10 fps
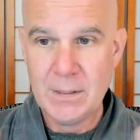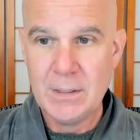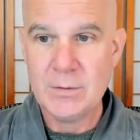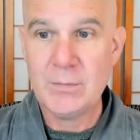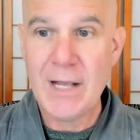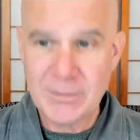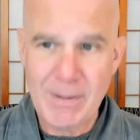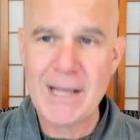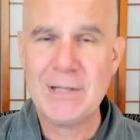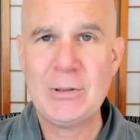So that's
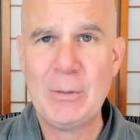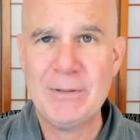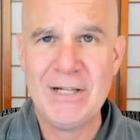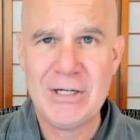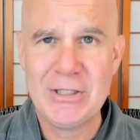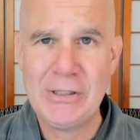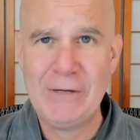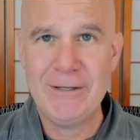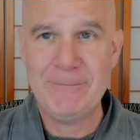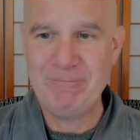my interpretation of
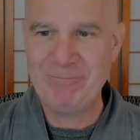it.